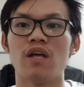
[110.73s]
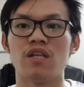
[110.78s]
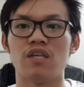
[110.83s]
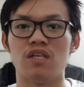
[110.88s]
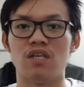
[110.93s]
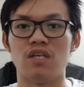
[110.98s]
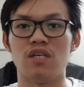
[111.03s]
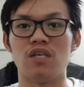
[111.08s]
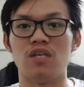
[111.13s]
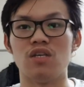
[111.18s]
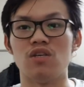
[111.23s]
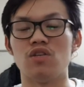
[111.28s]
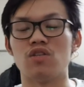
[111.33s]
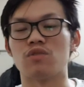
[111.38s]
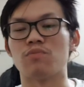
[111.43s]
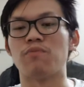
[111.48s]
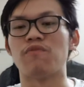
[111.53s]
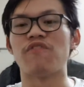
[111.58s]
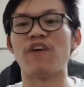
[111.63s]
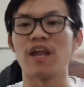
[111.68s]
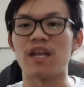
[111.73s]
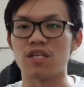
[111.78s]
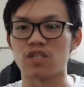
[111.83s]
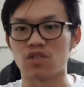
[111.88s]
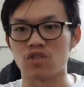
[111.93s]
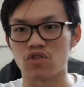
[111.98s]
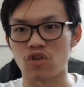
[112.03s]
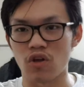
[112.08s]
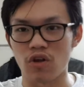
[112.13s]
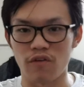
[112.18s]
his fat is
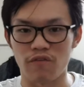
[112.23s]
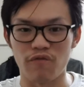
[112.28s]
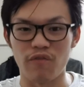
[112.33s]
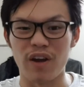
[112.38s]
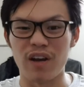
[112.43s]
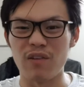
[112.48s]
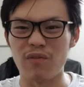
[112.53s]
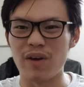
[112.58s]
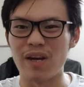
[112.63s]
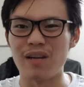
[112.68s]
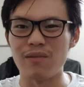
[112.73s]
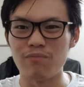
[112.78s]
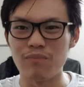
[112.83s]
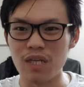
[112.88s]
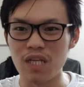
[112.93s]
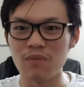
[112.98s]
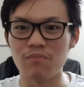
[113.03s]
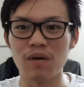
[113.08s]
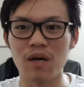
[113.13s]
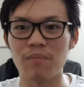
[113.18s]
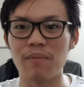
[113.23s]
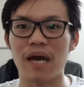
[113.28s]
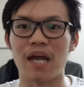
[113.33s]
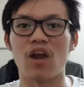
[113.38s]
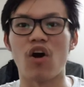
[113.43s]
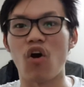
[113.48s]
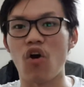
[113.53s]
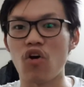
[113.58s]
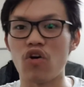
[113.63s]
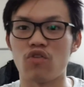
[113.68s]
sort of very, very minimum
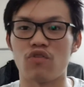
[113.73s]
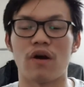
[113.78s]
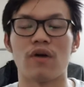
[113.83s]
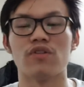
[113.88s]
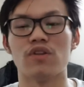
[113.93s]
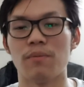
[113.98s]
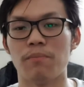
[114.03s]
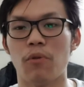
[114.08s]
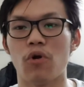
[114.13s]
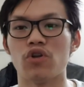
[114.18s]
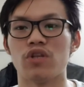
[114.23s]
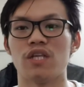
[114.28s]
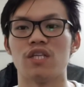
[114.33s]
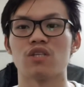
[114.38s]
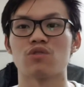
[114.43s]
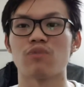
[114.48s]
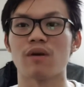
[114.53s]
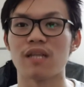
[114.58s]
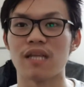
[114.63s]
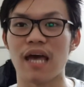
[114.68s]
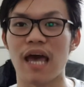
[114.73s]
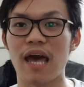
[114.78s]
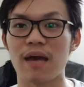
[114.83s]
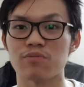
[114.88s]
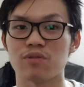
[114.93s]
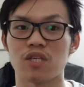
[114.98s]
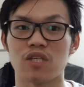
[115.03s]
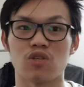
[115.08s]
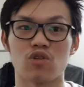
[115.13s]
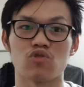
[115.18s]
and all around the body. That's why the
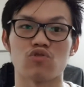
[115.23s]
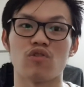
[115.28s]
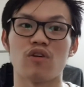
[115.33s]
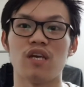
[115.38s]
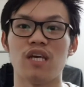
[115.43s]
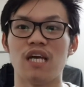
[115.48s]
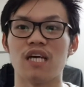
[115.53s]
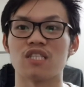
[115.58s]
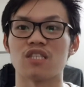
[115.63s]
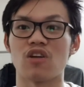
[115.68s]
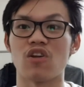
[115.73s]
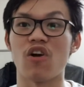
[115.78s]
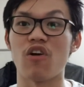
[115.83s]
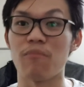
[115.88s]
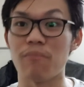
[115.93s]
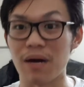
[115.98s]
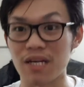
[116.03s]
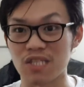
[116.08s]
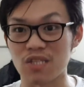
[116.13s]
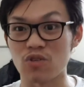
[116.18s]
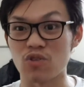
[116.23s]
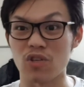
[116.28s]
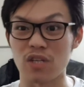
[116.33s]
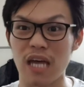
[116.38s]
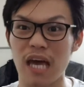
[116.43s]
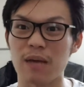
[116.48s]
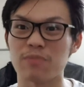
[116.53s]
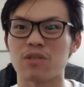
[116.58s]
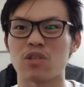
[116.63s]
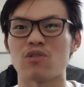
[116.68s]
abs is also, he has a lot of muscles on
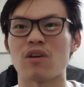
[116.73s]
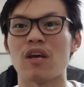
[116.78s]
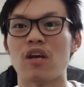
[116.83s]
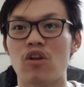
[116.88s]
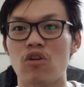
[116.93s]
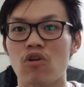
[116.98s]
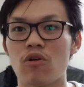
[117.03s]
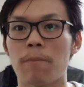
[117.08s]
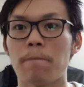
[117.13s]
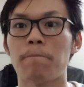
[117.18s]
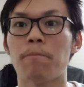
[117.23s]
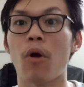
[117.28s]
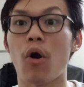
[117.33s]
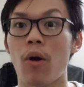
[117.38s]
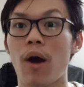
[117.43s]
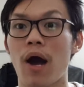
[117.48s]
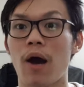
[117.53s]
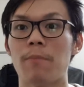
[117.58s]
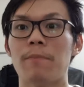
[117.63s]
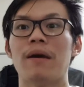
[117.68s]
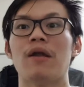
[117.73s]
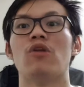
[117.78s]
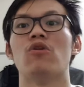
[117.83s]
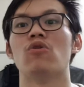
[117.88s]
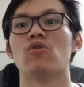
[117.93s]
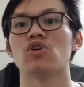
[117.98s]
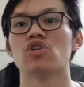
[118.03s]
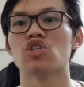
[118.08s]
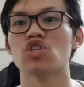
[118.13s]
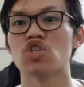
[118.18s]
the abs. That's why it look pop up and
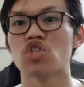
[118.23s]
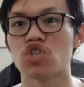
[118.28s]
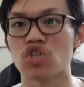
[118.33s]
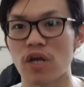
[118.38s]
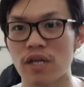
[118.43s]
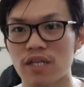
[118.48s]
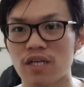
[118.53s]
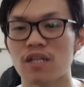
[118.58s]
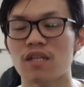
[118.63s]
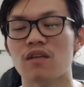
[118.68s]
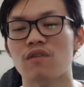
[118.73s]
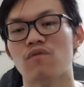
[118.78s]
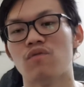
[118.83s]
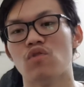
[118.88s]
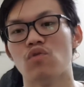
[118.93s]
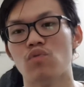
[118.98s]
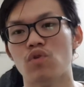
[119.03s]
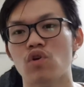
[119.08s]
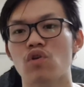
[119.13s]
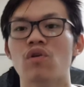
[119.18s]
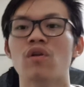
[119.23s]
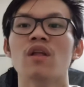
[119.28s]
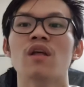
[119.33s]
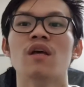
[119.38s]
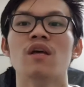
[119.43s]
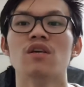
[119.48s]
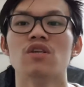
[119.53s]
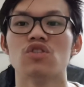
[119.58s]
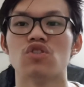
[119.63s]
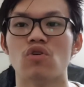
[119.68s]
look shredded, if you will.
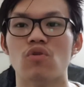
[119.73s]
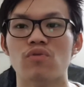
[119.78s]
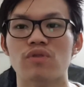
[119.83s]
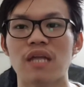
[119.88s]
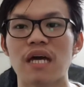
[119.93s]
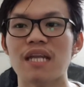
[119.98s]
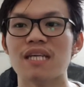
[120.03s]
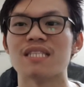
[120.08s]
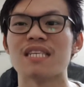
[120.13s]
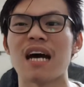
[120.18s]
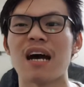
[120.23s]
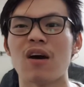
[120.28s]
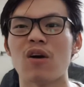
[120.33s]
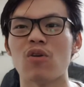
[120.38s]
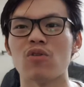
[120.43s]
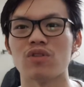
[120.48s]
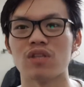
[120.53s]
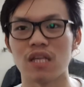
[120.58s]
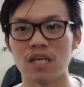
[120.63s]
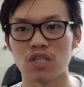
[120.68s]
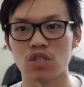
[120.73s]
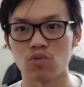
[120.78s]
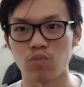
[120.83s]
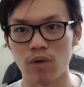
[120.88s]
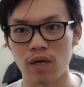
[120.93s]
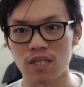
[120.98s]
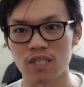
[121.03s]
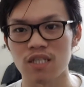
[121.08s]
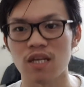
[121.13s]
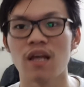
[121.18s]
So that is how things
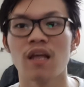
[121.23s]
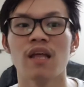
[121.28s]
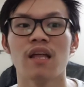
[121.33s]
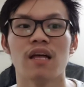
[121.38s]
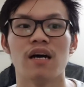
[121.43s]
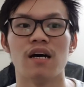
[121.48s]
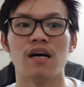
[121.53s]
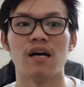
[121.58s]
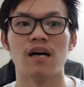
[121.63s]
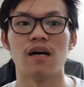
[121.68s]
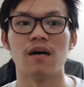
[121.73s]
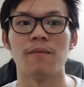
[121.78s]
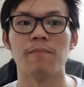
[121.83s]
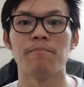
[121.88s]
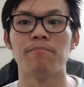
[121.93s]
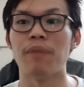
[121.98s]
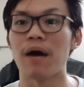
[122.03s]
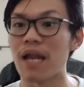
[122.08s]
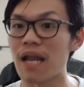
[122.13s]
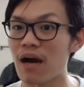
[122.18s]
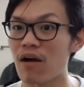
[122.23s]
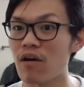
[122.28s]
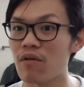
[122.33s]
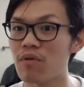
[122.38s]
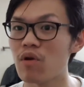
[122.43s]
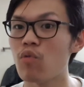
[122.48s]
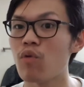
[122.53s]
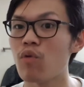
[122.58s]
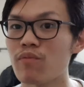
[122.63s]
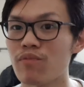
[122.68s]
works. But
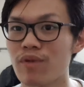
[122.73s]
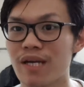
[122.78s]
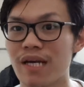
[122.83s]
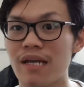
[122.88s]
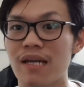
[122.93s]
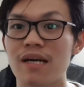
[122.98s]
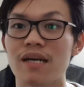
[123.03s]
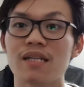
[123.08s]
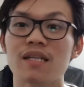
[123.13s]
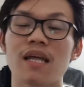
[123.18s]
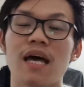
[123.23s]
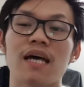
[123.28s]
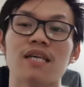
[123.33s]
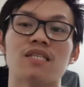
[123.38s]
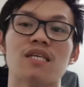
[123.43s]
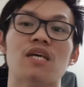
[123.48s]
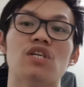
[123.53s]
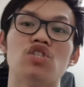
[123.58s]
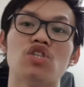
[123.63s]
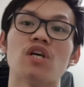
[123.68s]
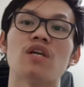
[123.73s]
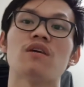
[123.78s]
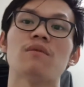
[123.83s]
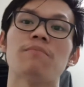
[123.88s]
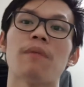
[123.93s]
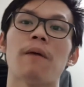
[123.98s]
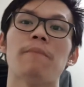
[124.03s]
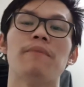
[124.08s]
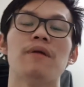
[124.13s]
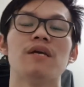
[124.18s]
however, we can learn as a general
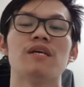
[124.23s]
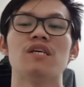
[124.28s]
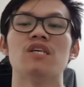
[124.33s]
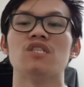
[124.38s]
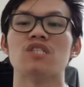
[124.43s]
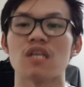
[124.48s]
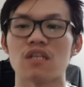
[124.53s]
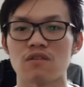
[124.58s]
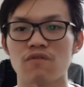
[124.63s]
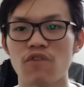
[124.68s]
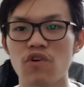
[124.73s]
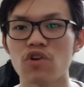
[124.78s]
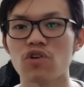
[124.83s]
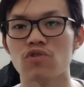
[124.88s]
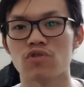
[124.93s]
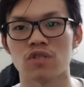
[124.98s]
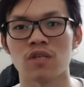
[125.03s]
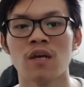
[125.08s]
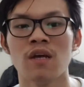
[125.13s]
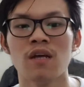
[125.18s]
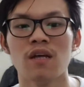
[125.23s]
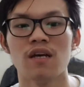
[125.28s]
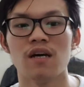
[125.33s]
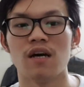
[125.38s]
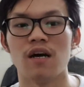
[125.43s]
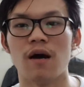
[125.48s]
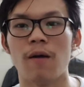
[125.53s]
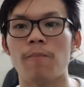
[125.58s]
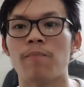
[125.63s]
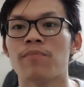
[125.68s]
public is as follows.
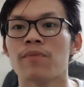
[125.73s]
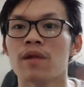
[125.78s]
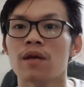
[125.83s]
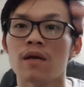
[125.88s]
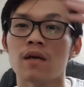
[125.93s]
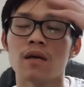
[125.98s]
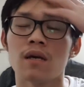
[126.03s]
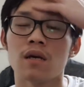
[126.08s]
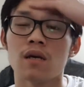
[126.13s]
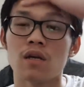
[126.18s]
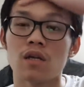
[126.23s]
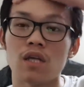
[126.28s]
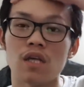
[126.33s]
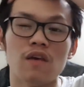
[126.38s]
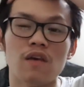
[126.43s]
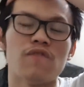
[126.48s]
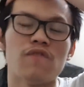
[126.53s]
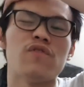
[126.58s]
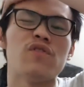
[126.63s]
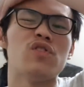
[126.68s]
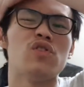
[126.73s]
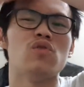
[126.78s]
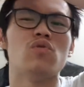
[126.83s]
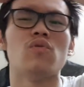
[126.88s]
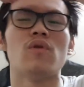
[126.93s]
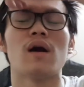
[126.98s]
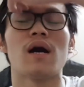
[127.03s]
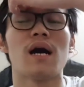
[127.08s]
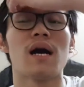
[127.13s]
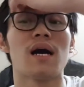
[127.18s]
If
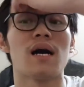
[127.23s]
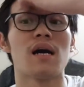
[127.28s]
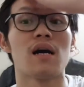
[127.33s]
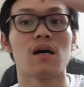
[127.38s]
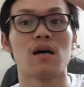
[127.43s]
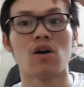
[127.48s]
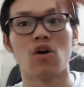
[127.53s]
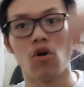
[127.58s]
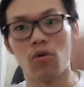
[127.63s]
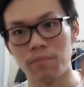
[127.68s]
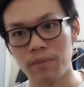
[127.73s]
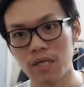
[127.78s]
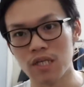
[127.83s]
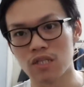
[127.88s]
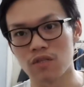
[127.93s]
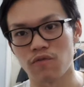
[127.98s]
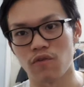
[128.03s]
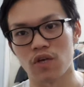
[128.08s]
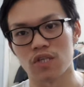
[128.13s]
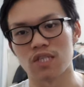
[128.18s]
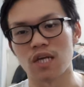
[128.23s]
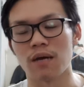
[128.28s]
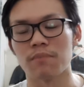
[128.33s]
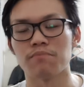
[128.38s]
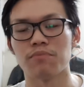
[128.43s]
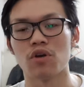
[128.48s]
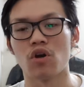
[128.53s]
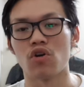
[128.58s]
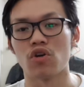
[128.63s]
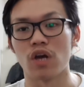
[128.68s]
you are obese, for
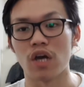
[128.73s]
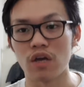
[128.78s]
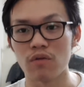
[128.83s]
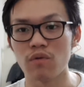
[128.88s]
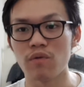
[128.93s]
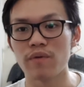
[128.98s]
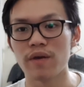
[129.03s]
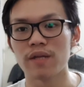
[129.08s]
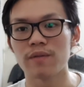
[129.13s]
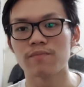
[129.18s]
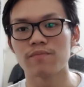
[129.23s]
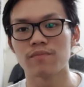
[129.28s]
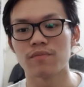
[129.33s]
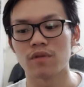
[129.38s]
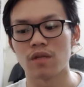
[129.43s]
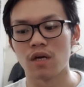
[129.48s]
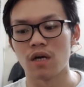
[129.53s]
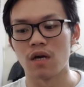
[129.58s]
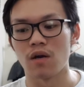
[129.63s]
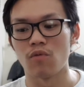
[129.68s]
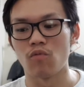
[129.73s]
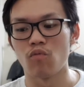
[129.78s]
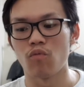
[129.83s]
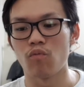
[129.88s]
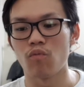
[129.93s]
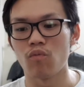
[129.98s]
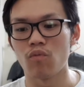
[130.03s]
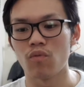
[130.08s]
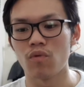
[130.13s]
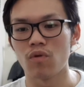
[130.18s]
example, or you're heavyweight,
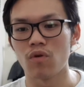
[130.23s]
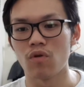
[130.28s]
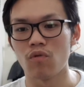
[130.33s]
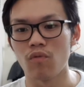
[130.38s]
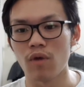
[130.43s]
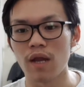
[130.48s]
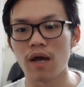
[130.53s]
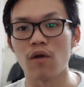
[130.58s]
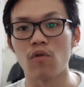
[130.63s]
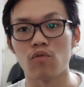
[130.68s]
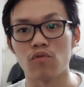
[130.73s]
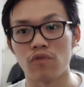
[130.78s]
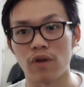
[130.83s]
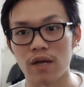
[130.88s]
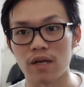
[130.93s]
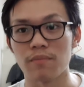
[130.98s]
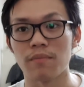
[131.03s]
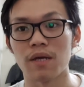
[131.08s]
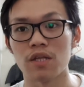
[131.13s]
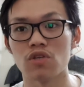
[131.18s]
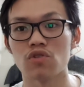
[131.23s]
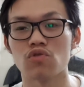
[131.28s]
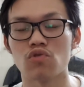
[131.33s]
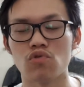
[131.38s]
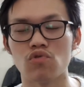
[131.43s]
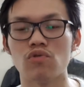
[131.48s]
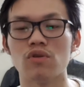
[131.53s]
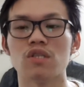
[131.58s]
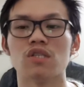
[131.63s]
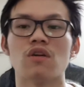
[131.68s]
what I would recommend you to
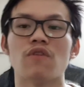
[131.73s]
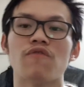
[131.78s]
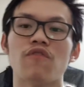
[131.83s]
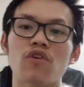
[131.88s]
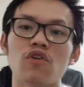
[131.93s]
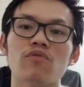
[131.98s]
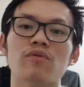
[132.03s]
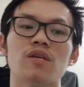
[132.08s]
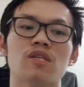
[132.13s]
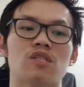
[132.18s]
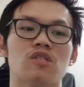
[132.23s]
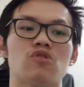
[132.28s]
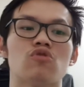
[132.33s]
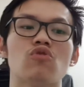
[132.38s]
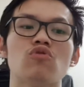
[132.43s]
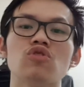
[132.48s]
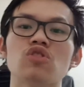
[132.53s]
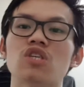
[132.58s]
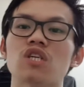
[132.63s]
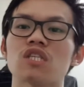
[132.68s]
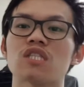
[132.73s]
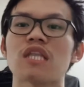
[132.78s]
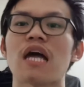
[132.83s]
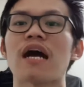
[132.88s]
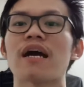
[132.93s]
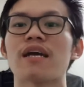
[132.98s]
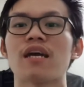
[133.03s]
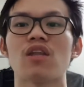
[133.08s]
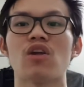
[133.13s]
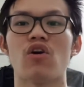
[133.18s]
do is the following. Don't just
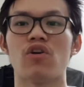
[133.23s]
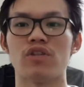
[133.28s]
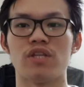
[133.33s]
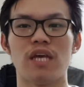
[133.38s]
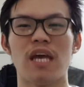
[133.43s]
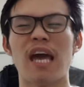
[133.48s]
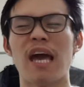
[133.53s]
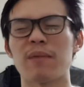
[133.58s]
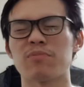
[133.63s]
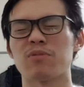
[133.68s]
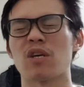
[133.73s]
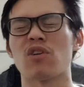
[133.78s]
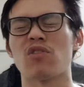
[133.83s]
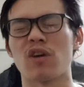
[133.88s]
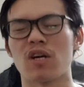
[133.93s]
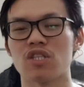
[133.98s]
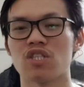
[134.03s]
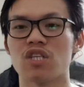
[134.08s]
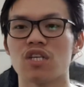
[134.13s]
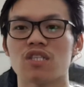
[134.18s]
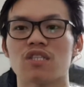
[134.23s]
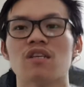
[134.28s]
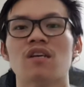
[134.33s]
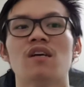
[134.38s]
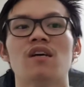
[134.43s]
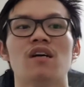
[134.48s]
target on the abs and crunches.